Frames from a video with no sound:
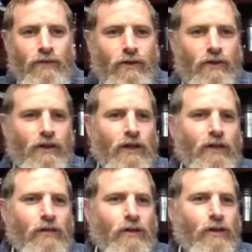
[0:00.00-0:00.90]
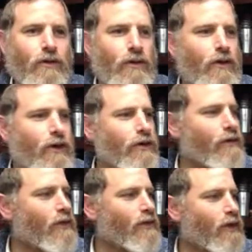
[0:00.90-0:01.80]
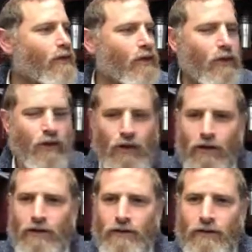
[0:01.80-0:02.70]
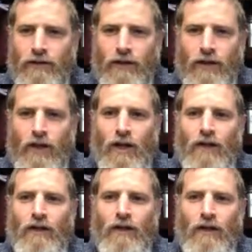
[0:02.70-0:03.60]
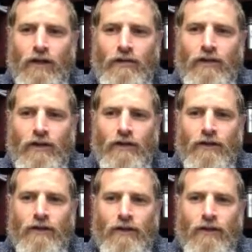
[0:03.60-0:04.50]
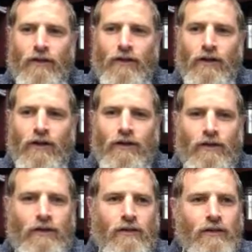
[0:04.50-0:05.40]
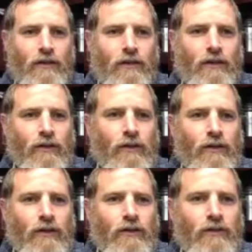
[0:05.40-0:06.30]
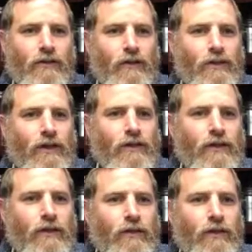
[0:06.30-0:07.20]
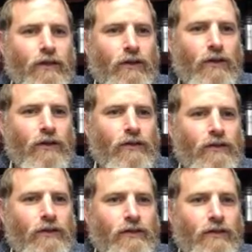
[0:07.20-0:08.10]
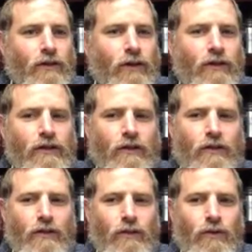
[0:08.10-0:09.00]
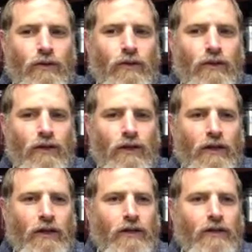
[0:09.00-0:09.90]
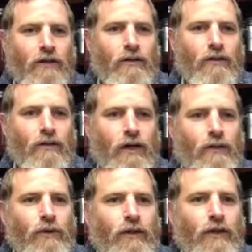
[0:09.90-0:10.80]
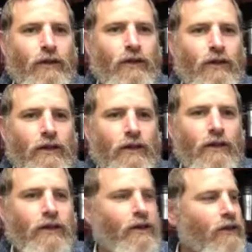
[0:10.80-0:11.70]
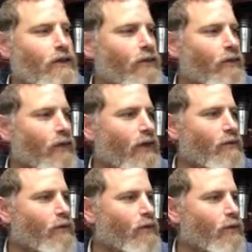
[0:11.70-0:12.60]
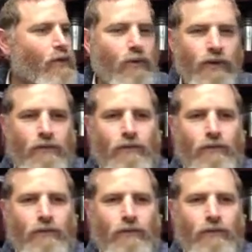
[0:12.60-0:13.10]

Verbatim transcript: So today is called Oyev Es HaToichachas, loving Toichachas. Now literally to translate the word Toichachas is a quite interesting word. Generally I think they in the English they write rebuke.